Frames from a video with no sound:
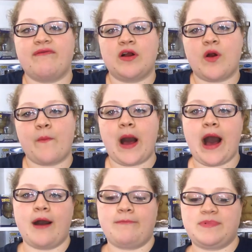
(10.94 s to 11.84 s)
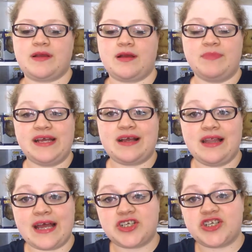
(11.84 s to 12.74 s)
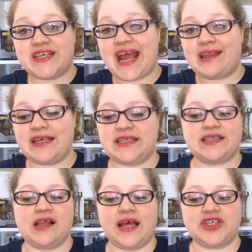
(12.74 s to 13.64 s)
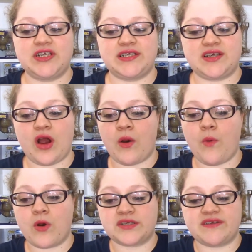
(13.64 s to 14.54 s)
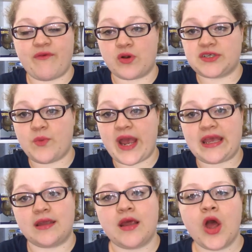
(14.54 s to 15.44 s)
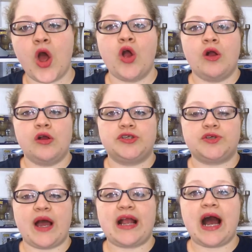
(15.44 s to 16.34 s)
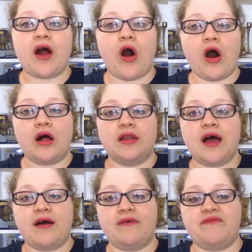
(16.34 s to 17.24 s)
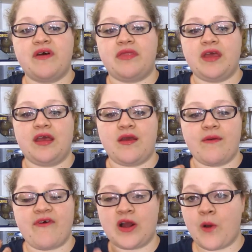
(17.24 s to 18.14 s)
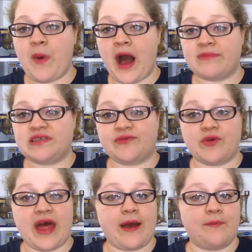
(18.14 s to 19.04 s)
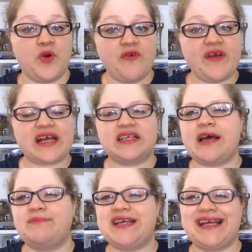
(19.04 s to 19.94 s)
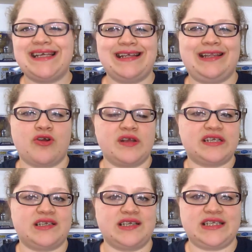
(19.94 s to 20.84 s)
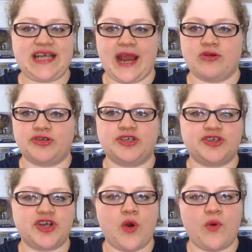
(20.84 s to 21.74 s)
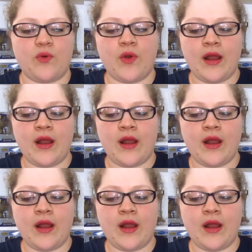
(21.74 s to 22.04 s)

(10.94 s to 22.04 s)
Funko Pop Complete Collection, and this collection is Star Wars The Force Awakens. So I got all of the Funko Pops for that movie, except I did they're just the standards. There's no